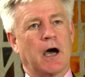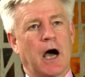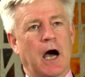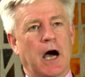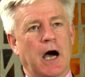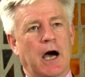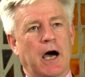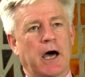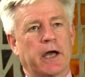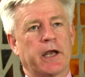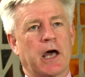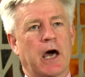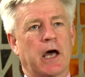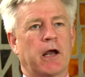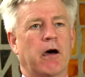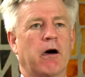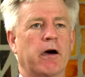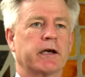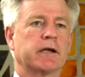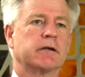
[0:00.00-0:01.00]
Uh, and,
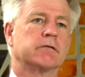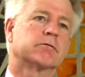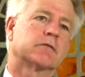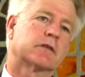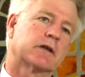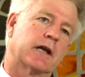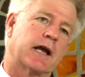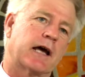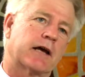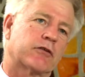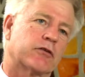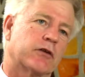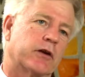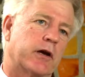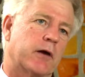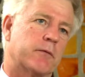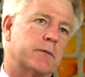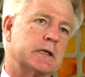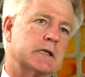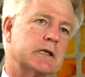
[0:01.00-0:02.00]
and I can
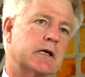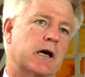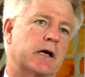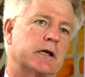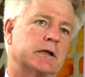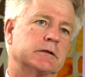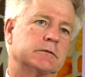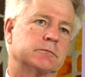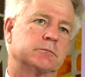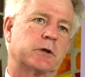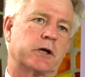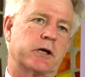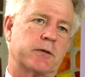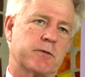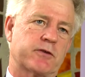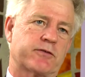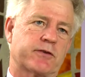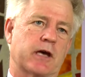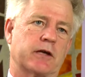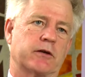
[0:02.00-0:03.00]
actually, I mean, uh,
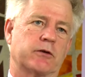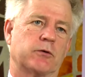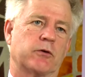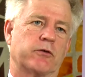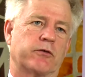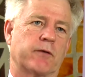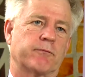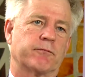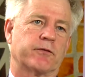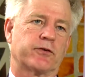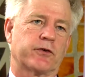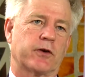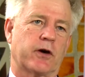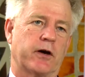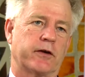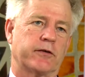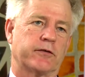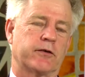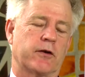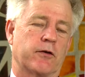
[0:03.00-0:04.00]
Brahima Sanou has
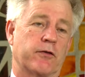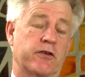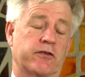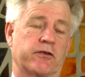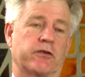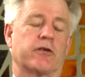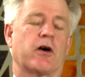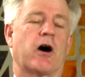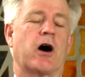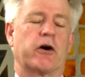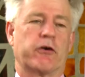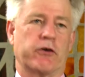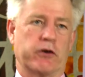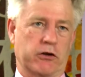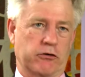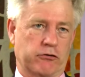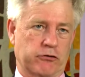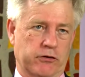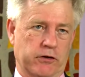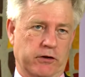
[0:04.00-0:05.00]
emphasised, you know, this is our
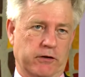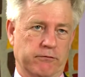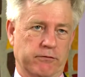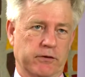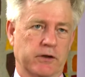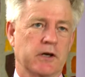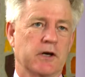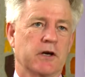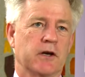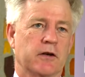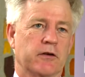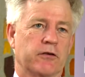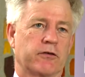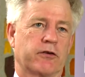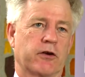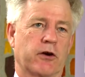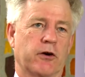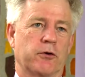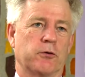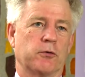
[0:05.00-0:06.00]
initiative.
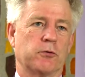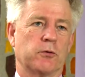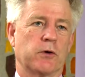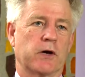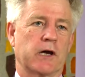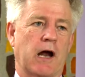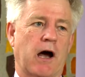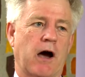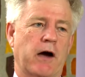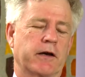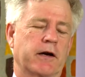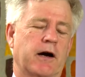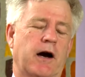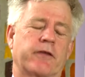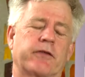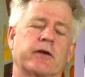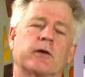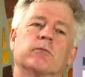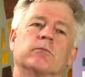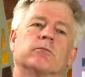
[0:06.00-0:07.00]
So yeah, I,
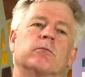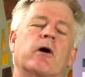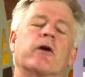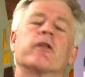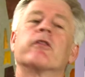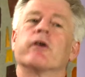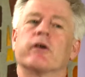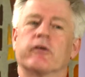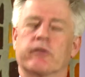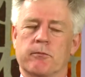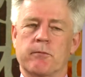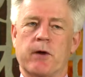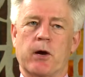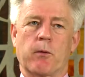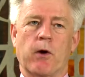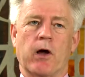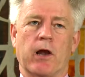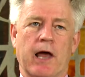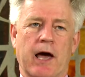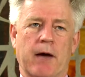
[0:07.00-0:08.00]
I think one of the things that may
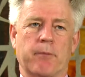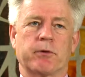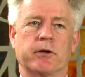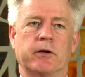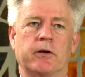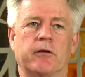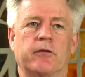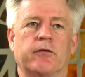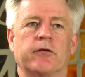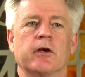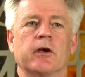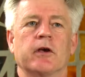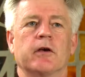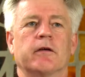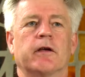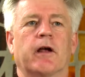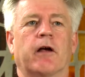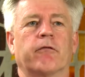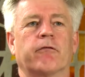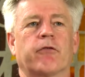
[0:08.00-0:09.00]
well happen is
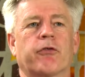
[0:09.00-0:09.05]
you know,